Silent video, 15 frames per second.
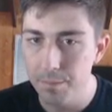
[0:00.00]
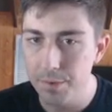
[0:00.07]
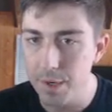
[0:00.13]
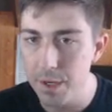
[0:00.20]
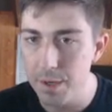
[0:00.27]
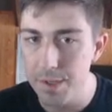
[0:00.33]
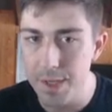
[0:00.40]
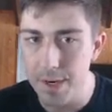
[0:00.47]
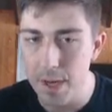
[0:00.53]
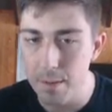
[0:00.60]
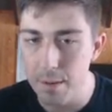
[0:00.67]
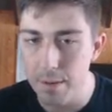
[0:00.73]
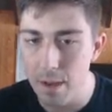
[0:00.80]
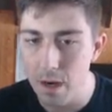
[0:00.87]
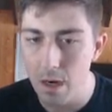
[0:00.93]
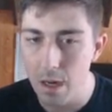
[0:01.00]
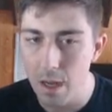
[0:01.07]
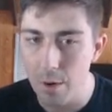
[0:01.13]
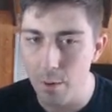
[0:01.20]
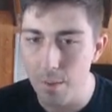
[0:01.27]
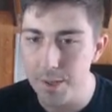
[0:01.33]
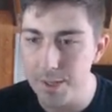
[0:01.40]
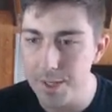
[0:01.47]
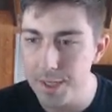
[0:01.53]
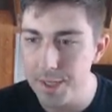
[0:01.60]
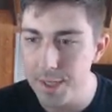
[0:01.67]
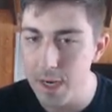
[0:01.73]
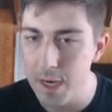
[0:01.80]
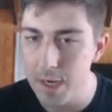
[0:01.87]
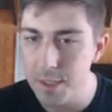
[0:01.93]
I'm gonna use that W there. I don't want to miss any
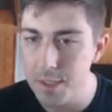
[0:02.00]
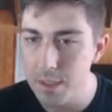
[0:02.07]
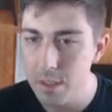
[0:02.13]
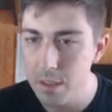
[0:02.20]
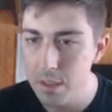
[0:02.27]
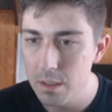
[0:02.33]
CS.